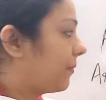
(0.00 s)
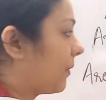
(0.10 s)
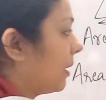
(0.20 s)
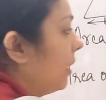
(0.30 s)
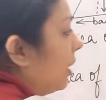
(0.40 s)

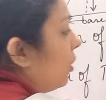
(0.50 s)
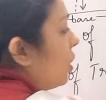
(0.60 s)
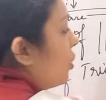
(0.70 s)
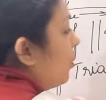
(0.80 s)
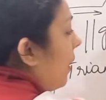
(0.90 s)
Here
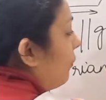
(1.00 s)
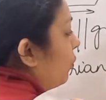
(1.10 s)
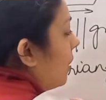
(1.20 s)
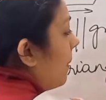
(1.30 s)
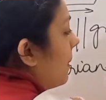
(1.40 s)
also you have
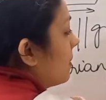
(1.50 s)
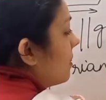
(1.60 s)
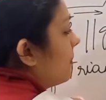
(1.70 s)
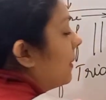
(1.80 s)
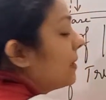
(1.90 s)
two
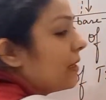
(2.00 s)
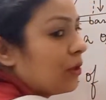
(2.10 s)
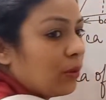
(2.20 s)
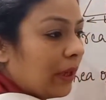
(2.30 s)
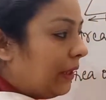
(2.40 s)
dimensions, base
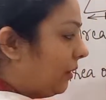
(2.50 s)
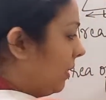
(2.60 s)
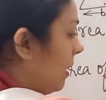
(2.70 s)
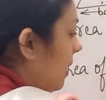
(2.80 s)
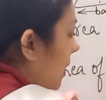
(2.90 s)
into height.
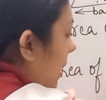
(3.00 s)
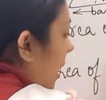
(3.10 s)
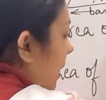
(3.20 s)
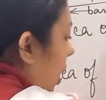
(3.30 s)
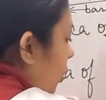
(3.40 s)

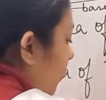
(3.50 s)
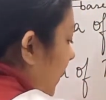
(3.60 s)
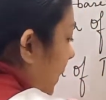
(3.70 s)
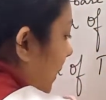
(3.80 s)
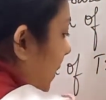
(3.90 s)
And how do
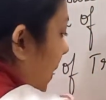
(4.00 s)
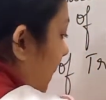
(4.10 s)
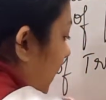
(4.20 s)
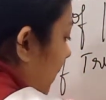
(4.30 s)
we take it up?